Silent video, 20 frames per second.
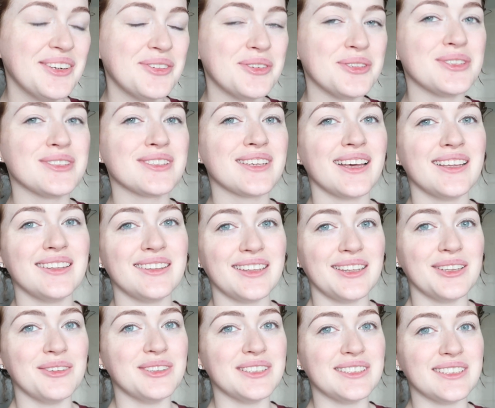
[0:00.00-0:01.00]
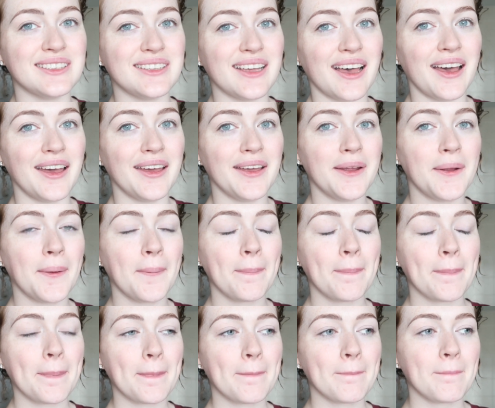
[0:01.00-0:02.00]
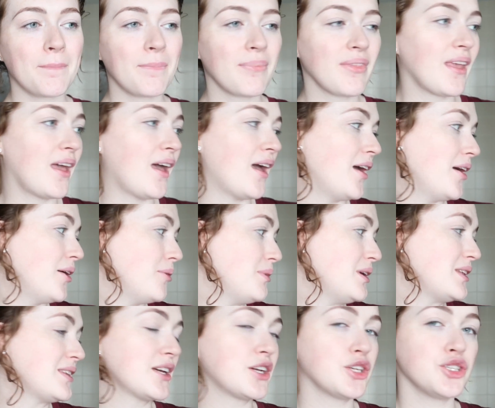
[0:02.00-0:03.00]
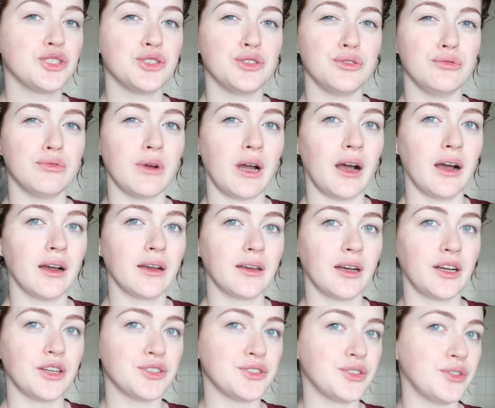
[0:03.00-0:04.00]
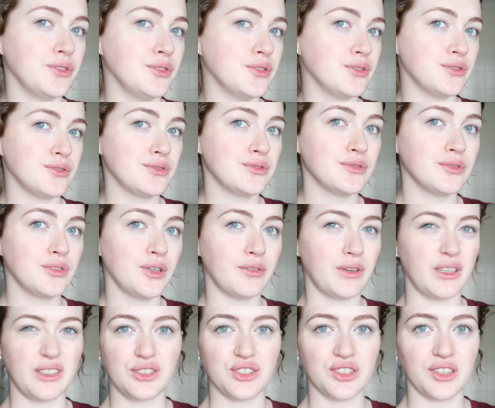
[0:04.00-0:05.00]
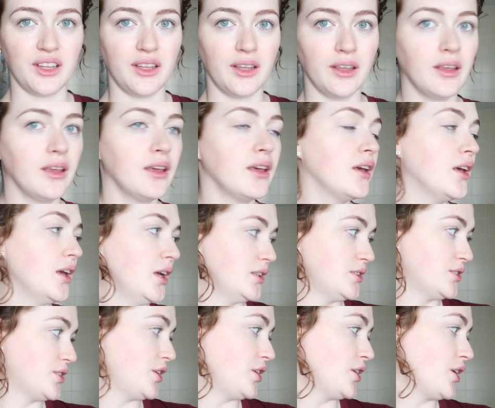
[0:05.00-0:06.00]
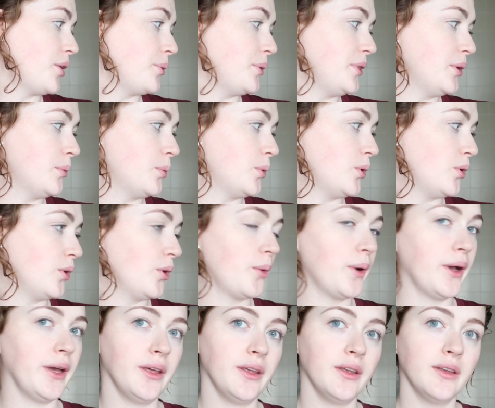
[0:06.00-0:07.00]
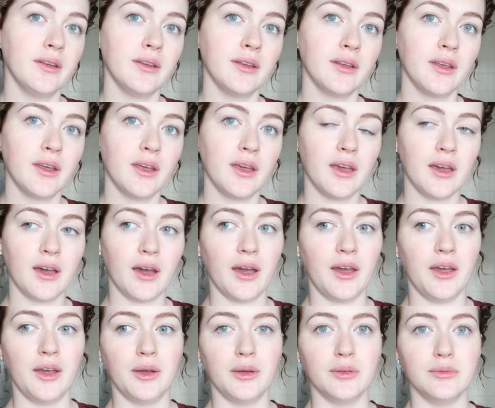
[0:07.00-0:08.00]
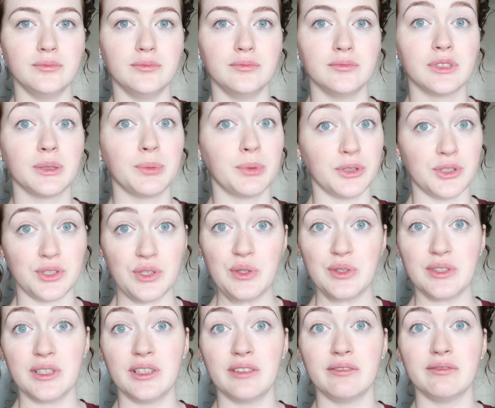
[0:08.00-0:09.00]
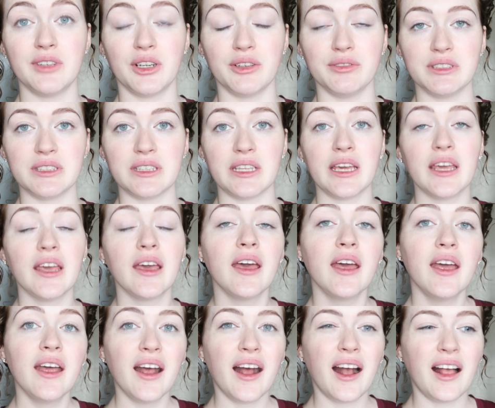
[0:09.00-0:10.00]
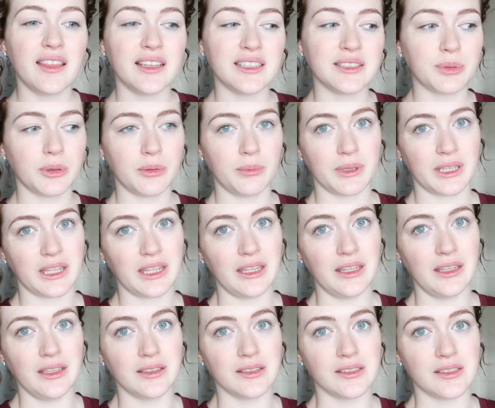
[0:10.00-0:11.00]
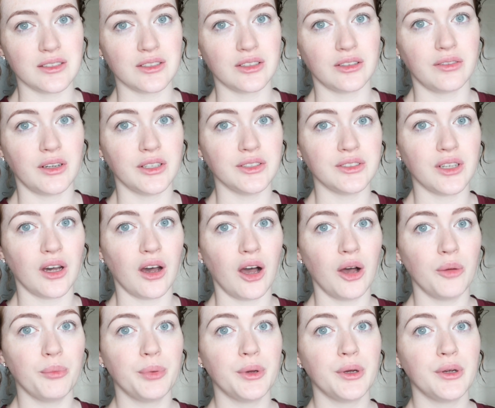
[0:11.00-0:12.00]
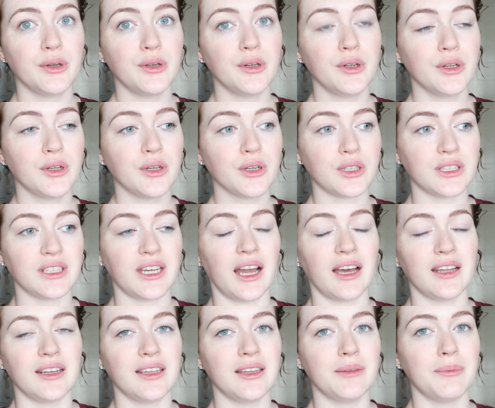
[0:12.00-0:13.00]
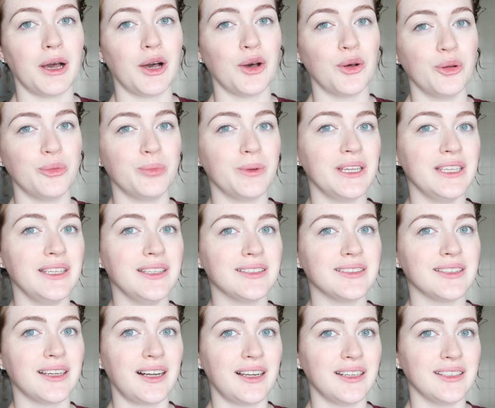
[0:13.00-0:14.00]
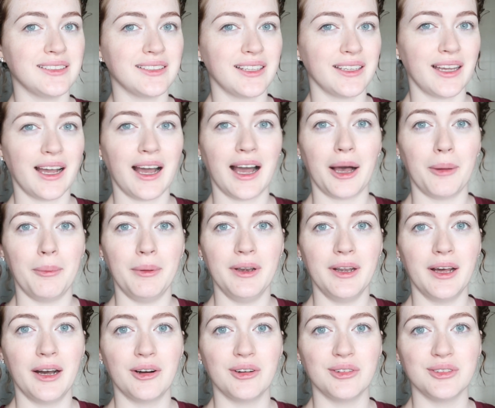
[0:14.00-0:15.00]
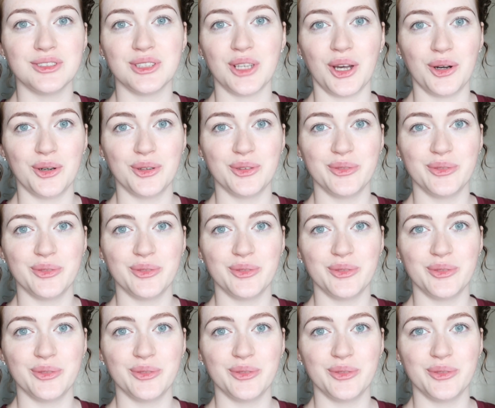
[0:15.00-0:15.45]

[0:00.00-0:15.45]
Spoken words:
which is getting delivered today. It's like a shoe rack. I'll show you eventually. It's gonna go in the walkway. To put shoes in, obviously, and then to put my keys and stuff on top, because I had it in my old place and it's like a habit now, so